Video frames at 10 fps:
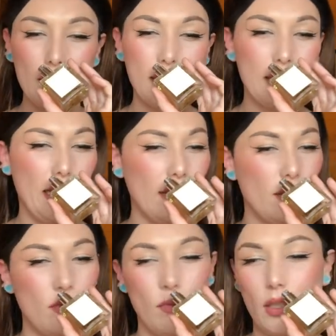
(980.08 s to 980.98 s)

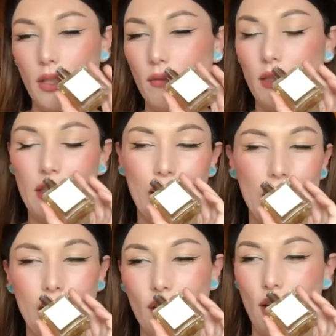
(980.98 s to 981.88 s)
sandalwood,
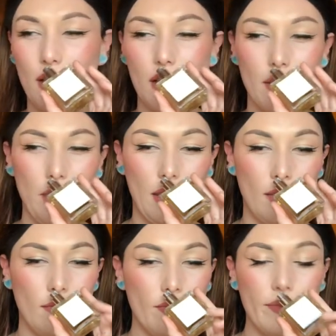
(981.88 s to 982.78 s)
vanilla, tonka bean.
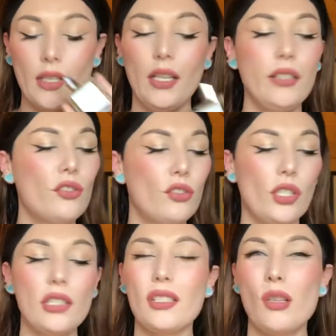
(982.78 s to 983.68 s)
It's
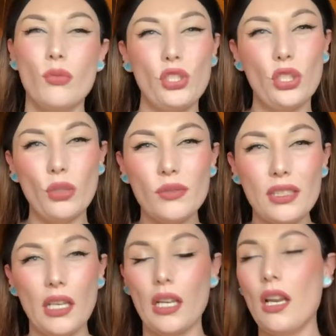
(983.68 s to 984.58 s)
just so
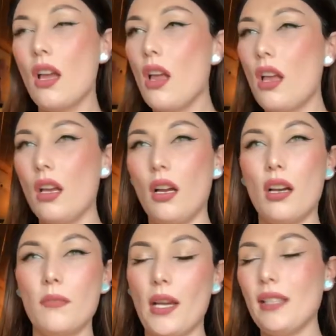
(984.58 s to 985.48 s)
juicy.
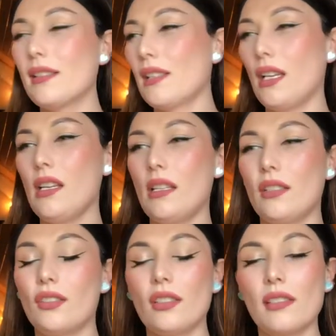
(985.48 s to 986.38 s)
On my skin,
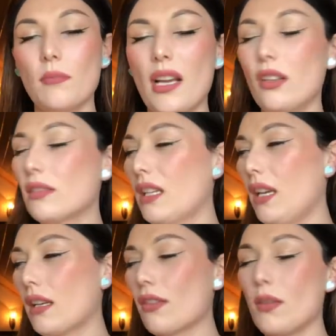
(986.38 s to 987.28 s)
it just smells
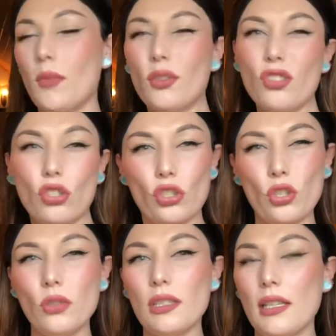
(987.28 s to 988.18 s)
like the most
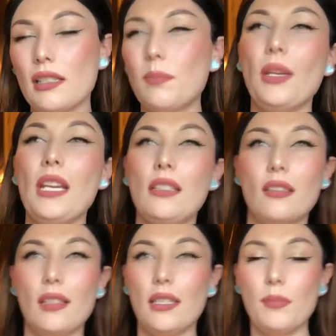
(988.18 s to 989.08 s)
juiciest
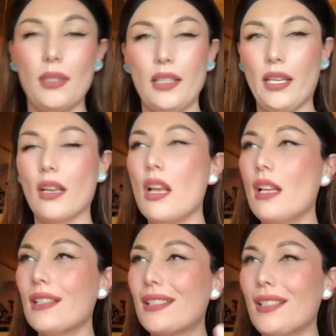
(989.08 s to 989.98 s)
peach that's been like
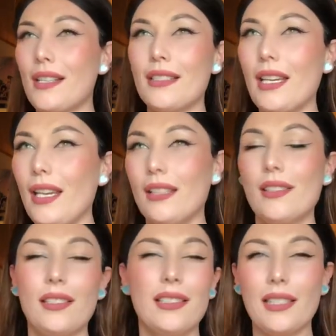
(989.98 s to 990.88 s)
sun-kissed
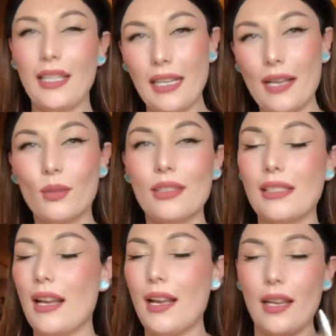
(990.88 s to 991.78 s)
and sitting
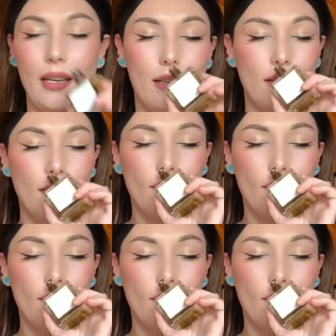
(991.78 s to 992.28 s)
outside, and